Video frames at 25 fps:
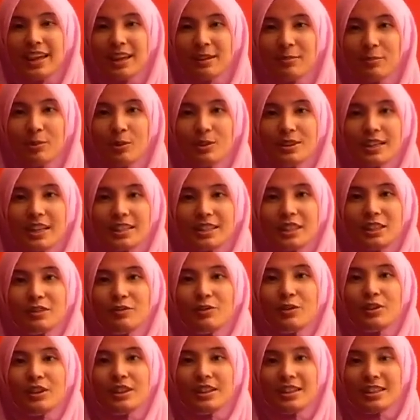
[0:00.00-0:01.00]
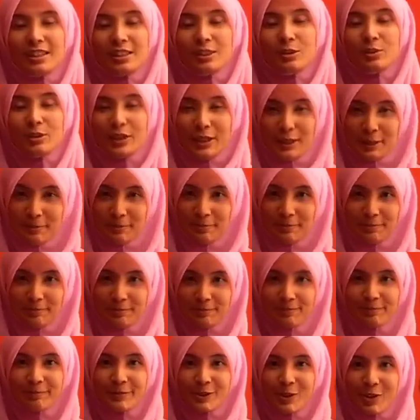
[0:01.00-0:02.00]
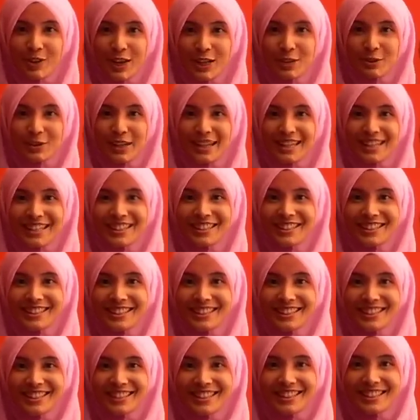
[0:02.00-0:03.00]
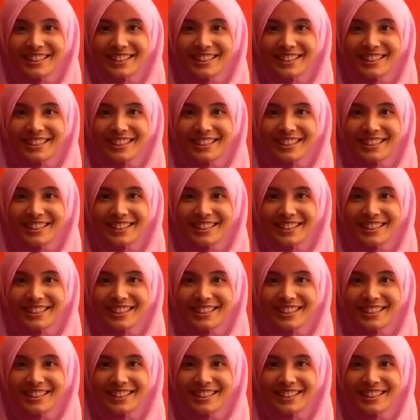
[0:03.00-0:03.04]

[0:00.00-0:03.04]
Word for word: and more successful years to come. Congratulations!